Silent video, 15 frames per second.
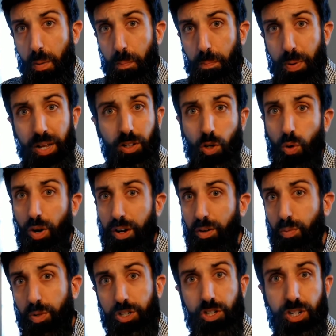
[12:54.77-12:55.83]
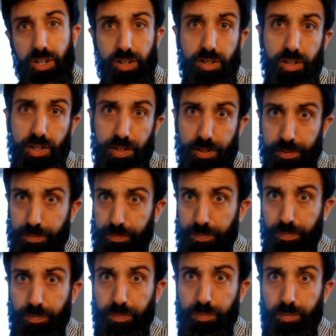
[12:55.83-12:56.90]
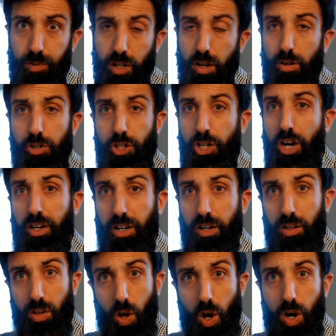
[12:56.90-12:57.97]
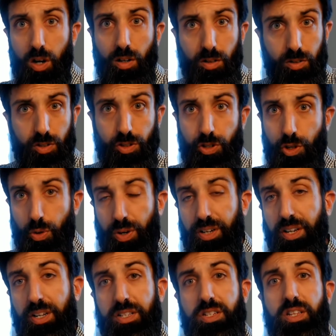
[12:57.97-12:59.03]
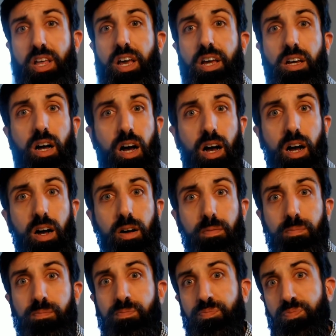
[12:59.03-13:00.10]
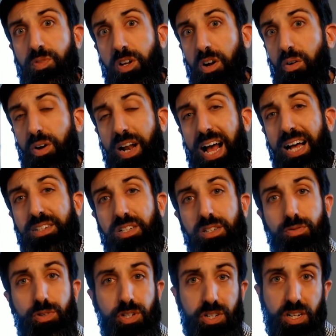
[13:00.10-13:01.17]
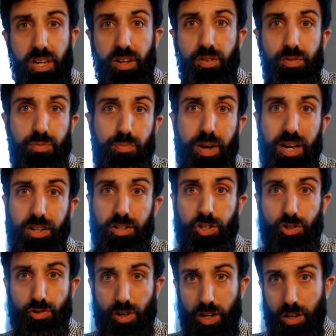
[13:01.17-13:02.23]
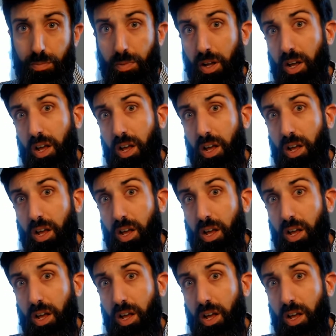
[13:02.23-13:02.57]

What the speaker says: Bitcoin, which is, chugging along, doing its thing. It hasn't received mainstream